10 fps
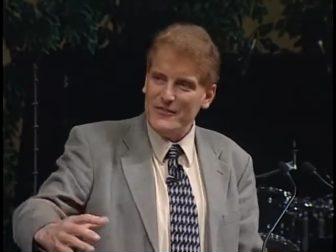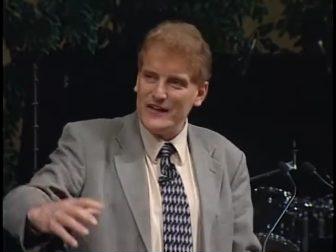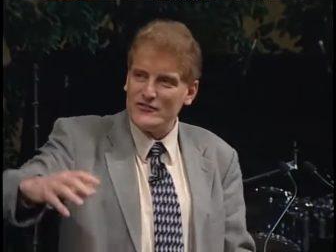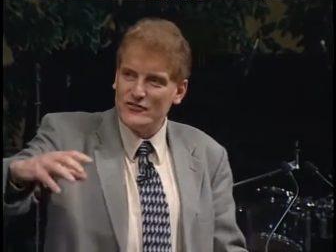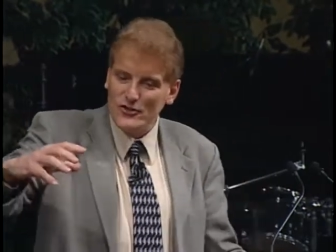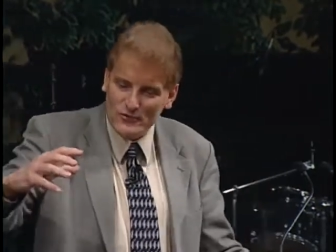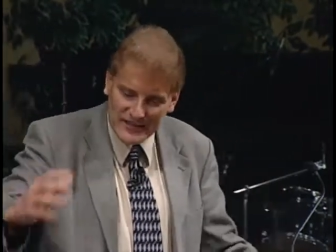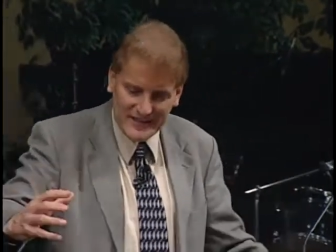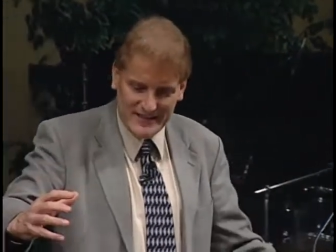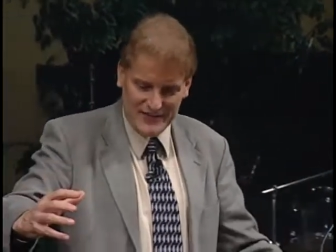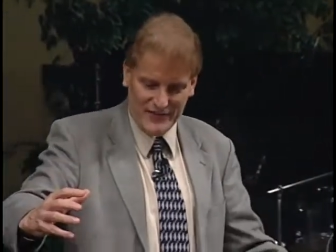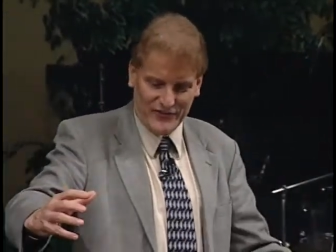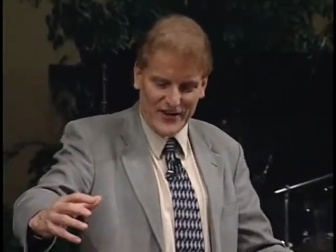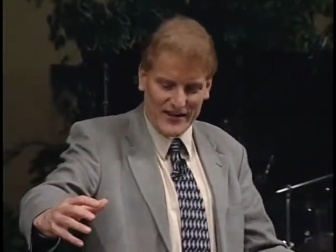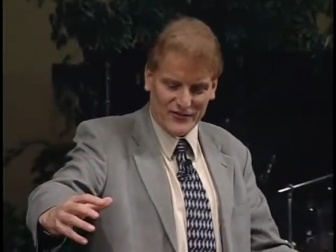then Judea,
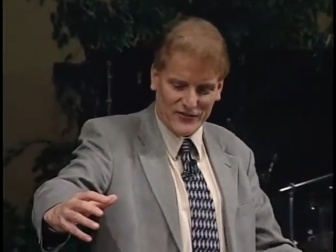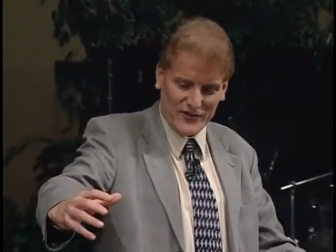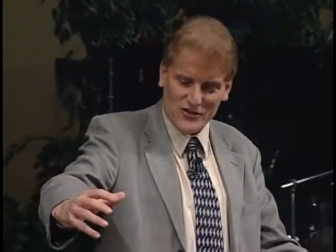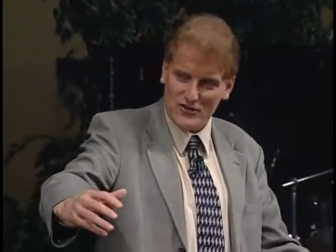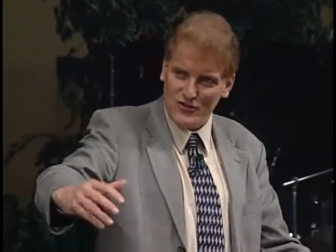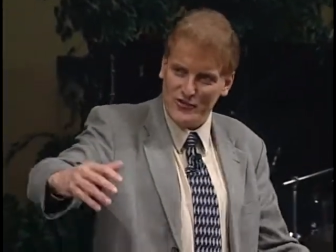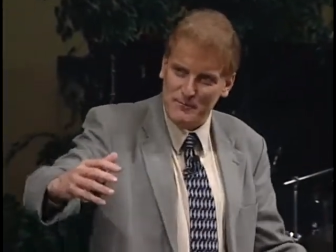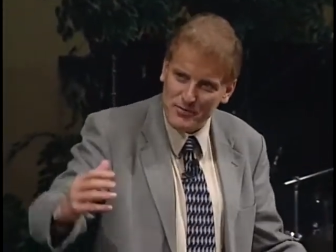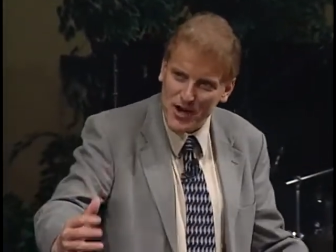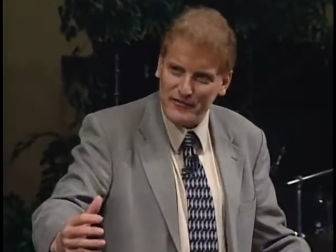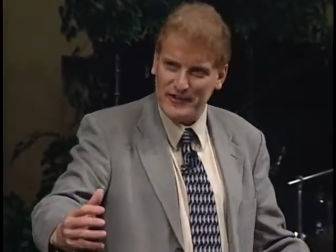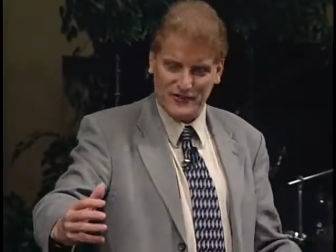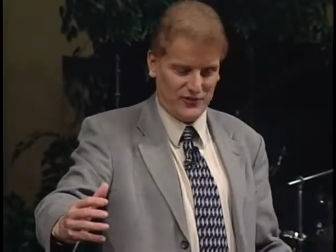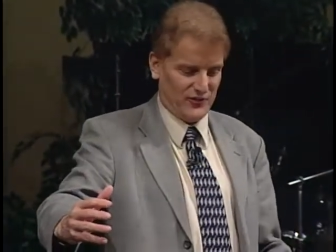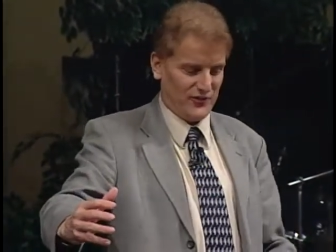the second circle, the
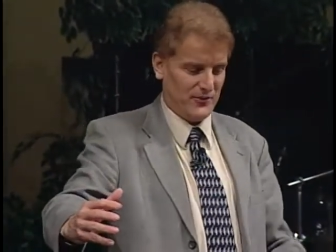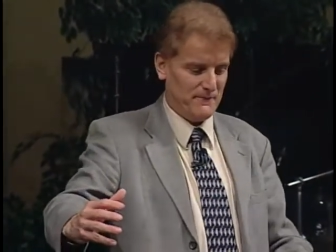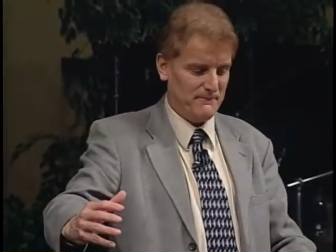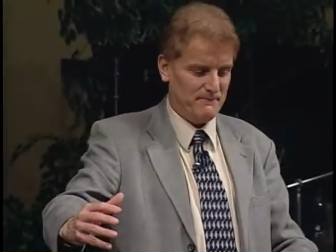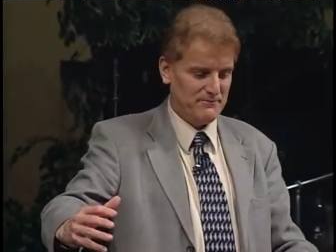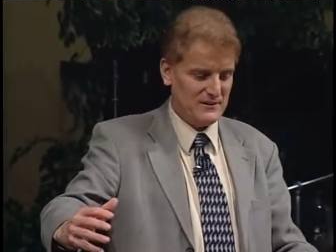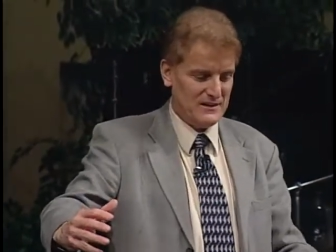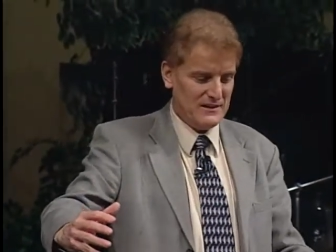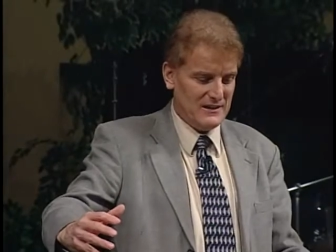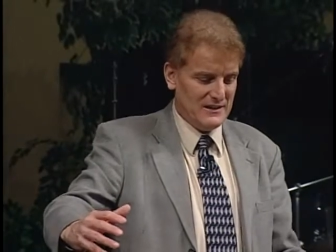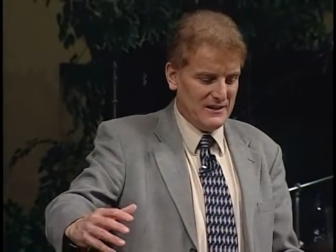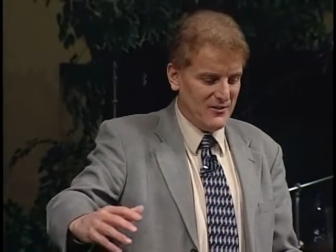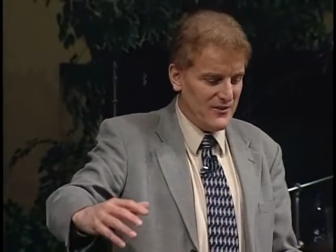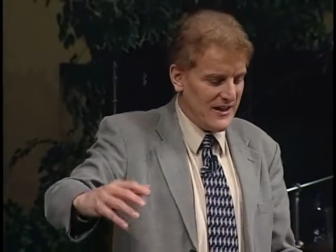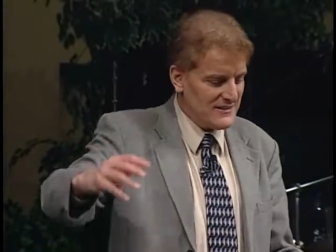province,
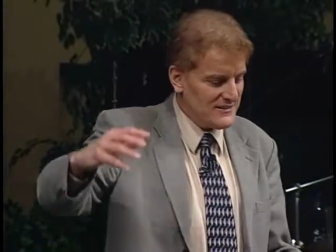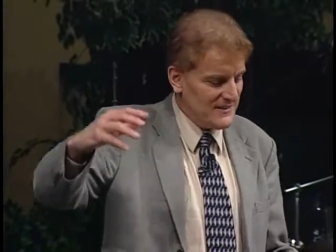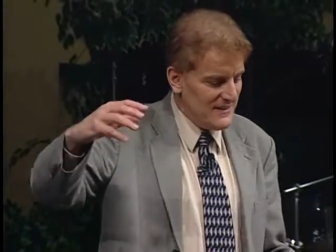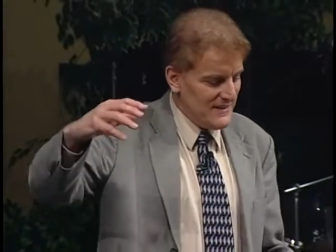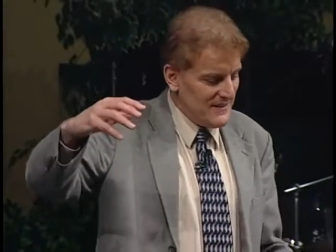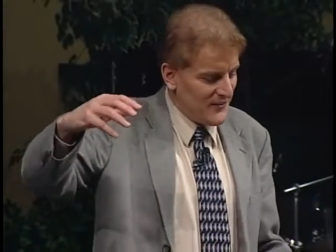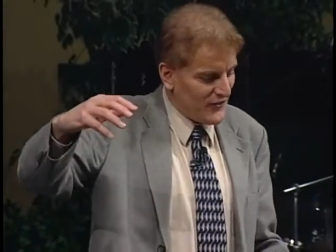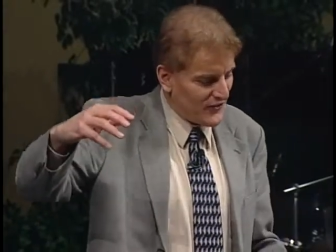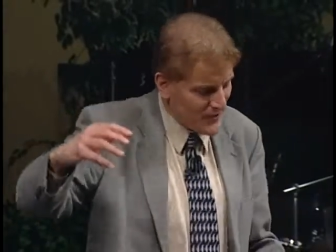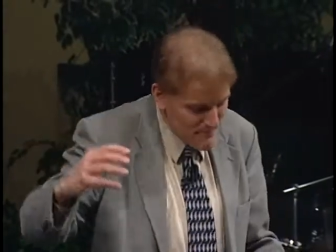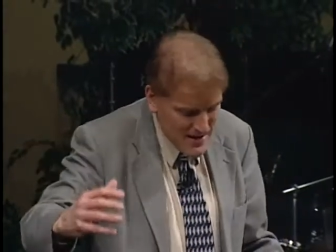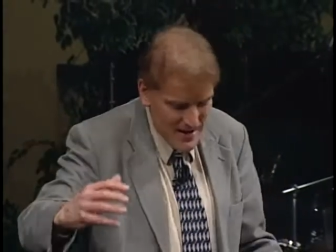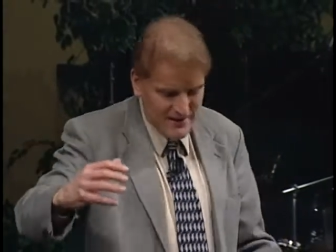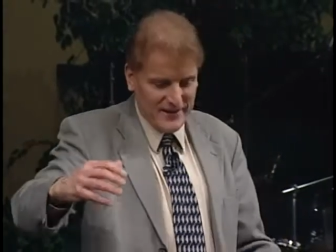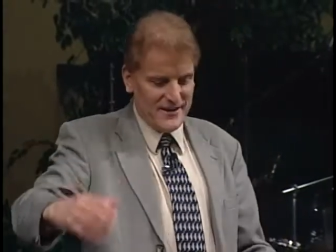then
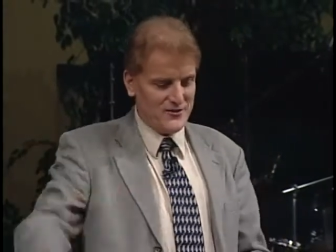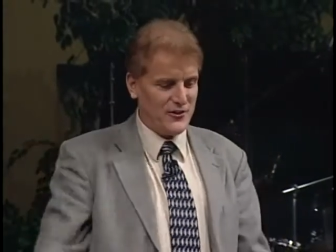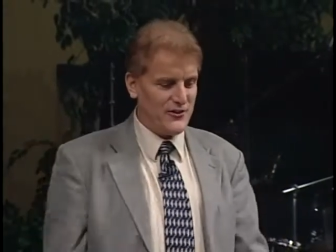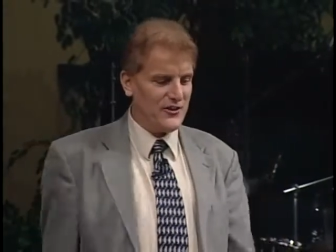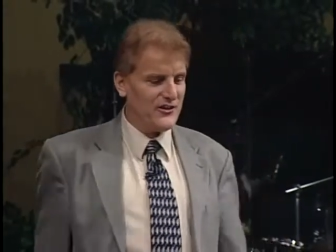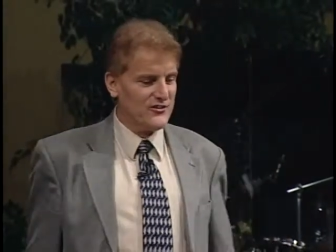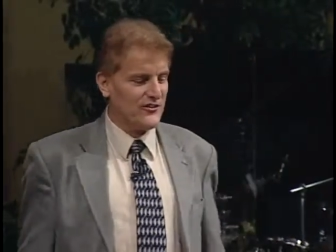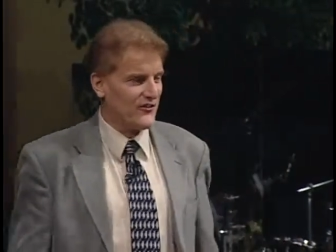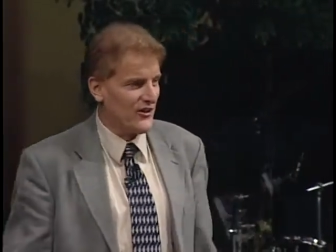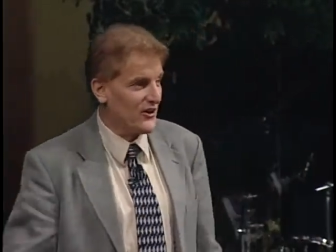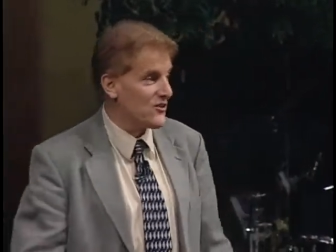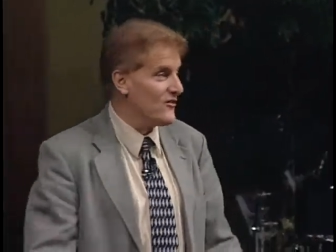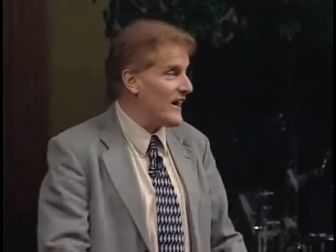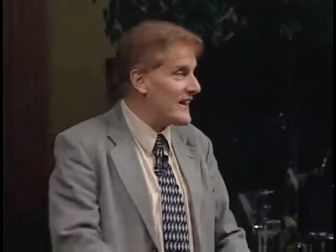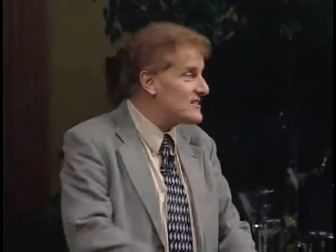Samaria, the third
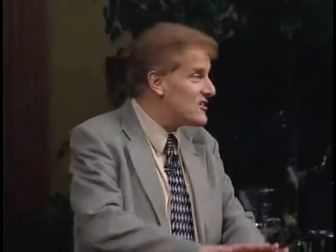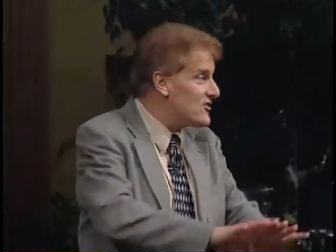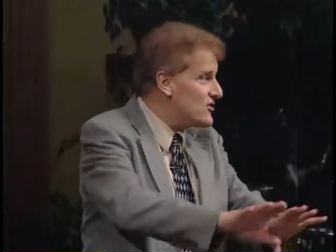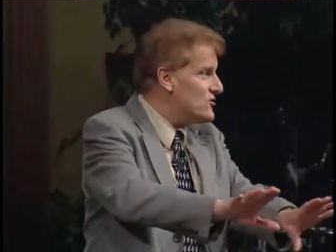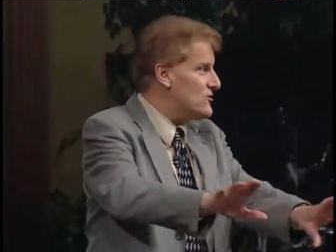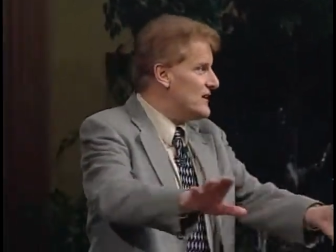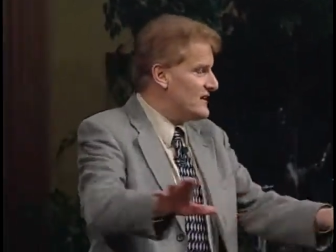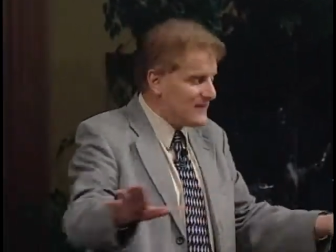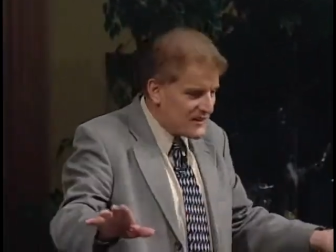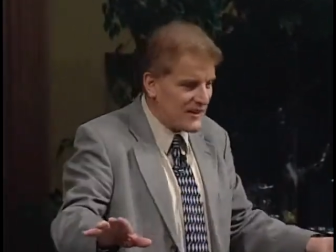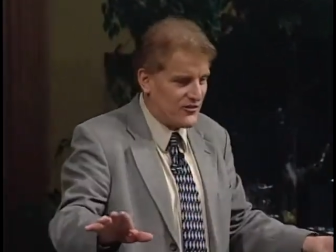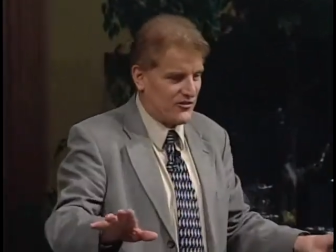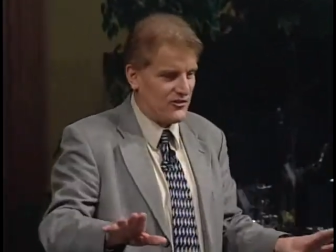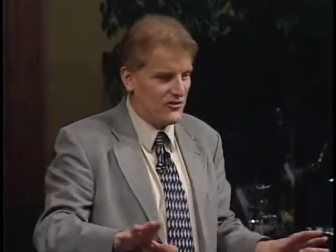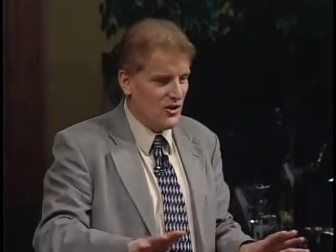circle, that is a new
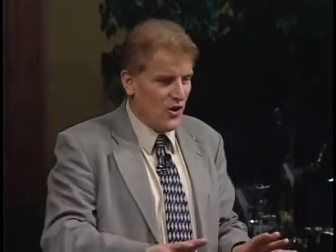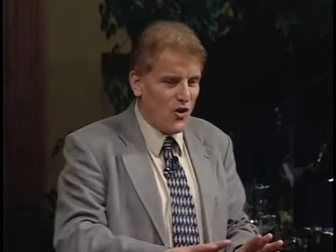nation